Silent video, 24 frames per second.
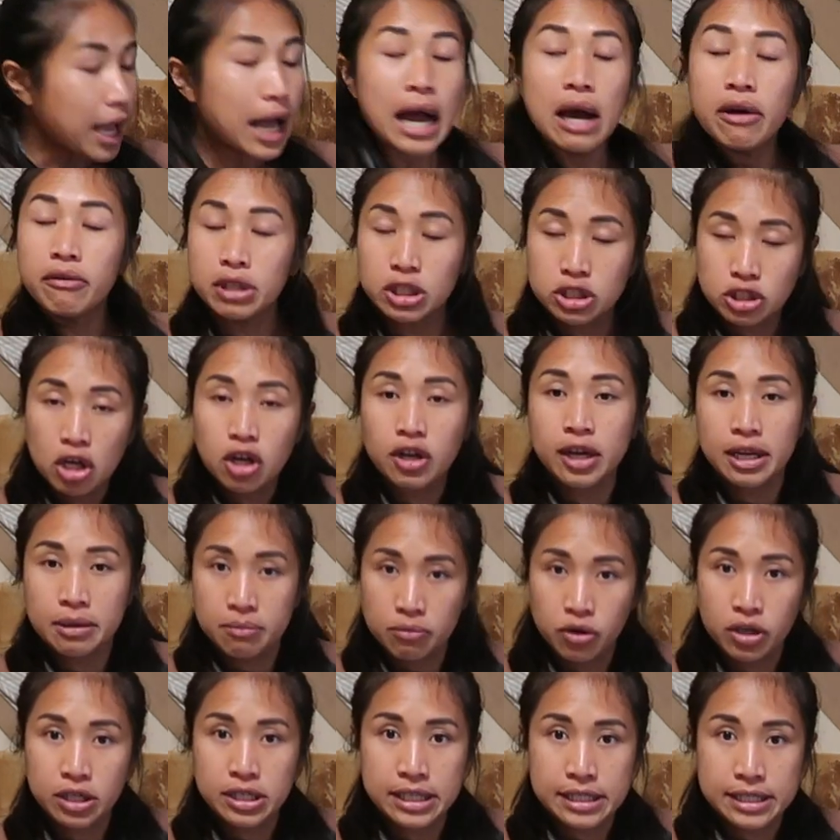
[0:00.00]
I will talk in
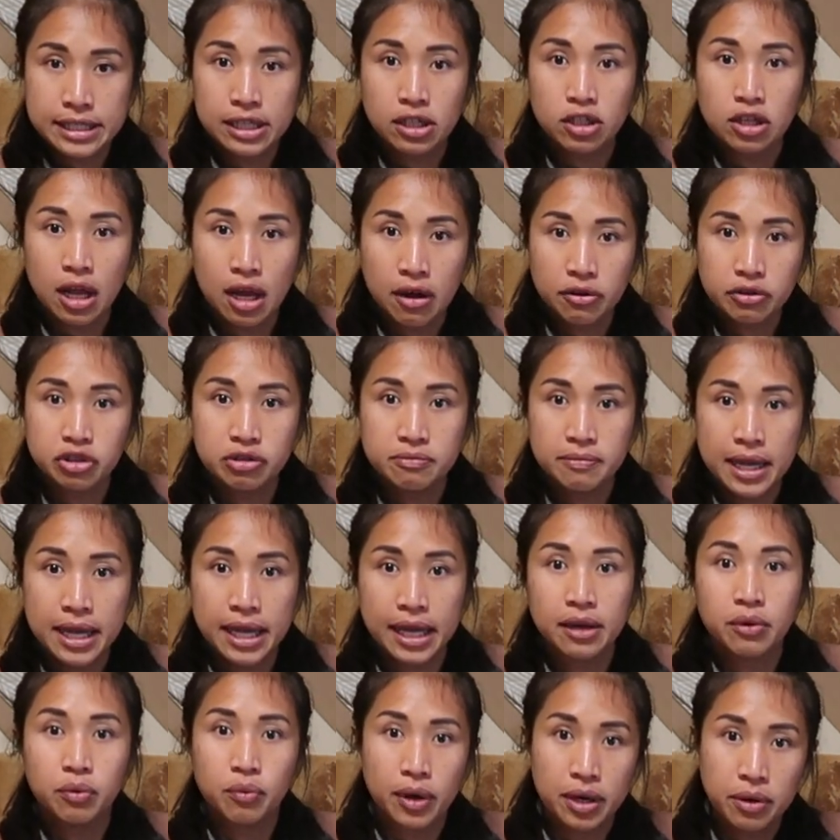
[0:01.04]
more detail on how to
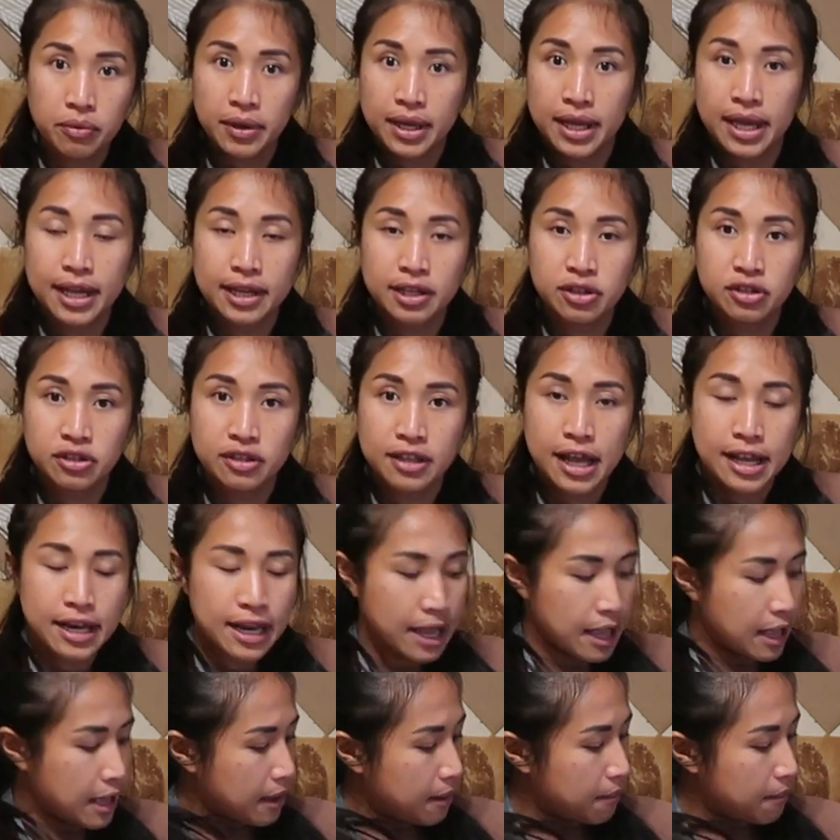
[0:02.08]
bake it when we get to that,